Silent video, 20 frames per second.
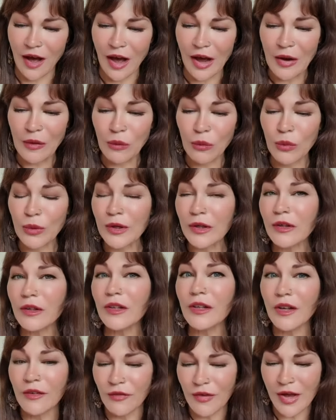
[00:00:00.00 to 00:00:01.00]
I
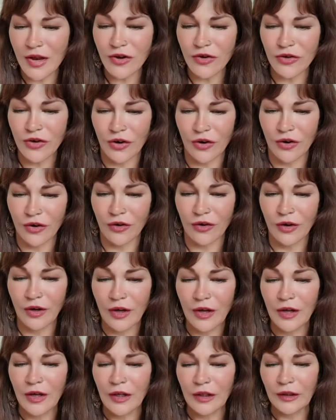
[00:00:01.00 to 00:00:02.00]
will avenge her,
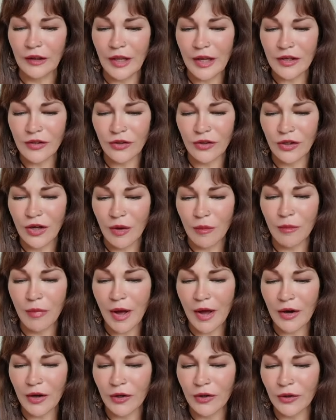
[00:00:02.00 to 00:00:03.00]
lest
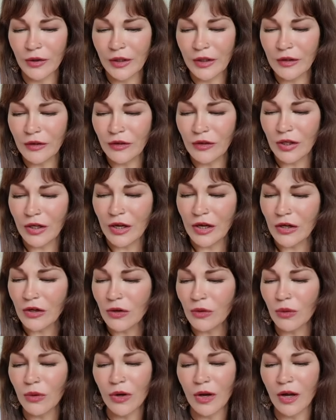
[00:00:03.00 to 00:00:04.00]
by her
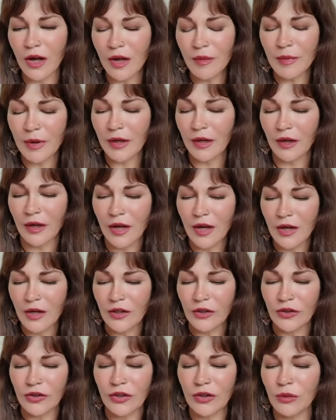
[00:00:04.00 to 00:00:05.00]
continual coming
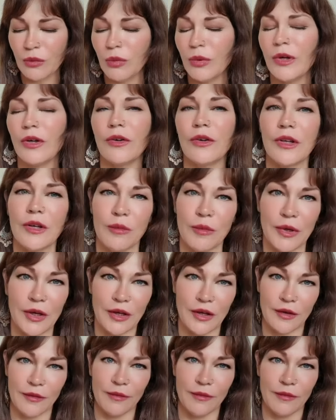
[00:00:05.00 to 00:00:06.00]
she weary
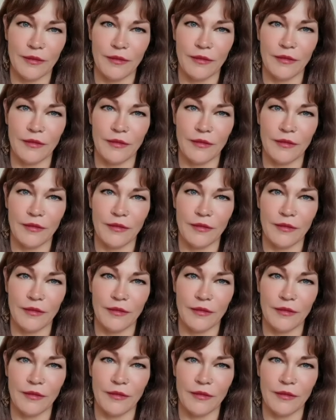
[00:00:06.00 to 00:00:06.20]
me.